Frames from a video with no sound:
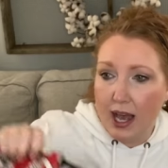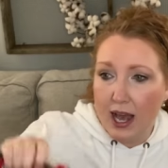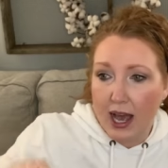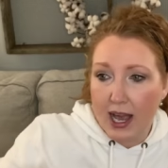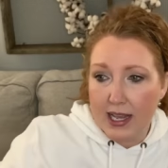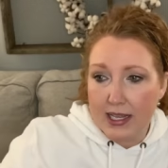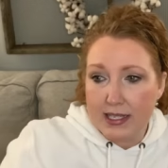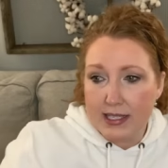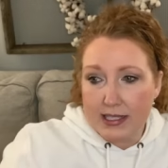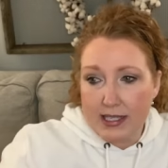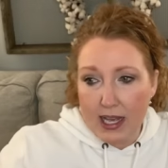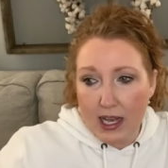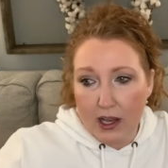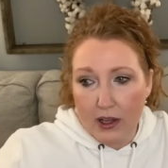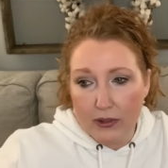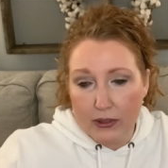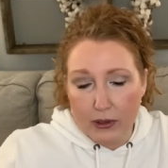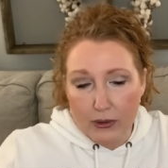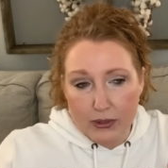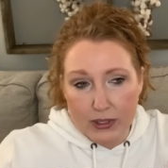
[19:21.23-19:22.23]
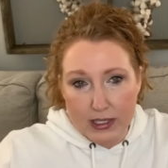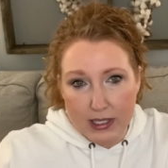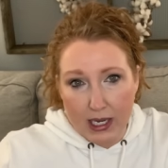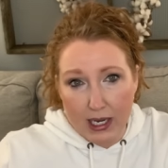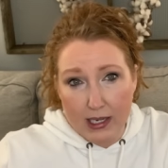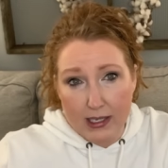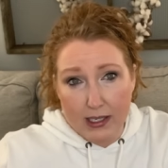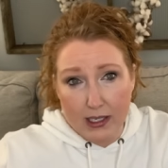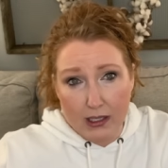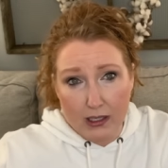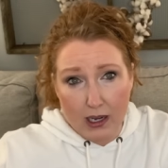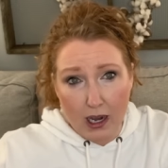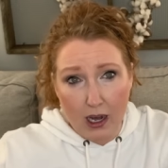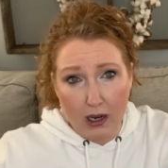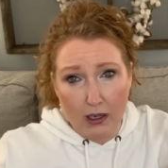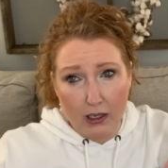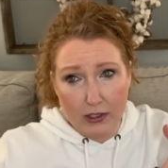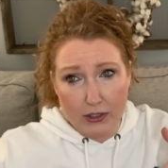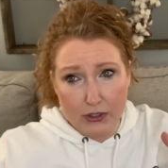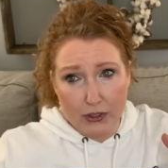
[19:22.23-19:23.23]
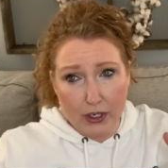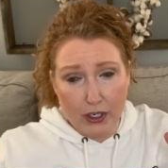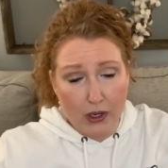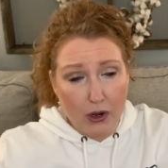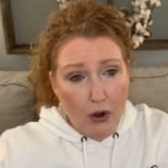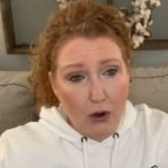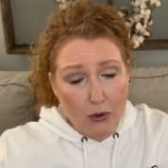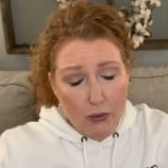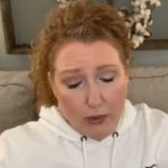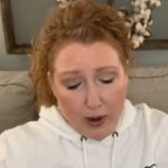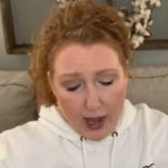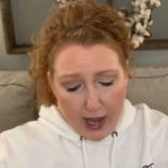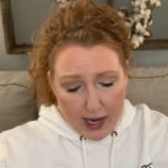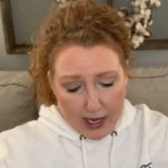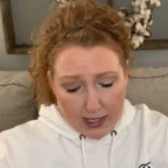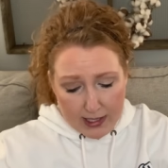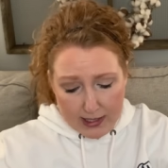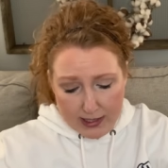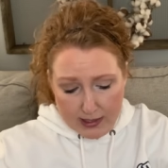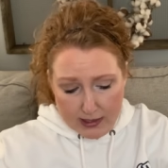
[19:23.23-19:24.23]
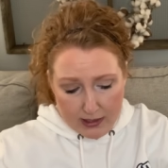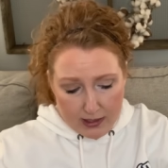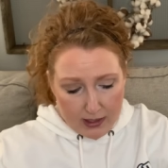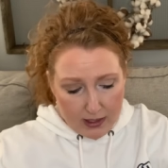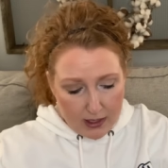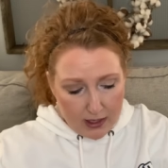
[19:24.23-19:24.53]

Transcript: I sell those standing hall tree coat racks.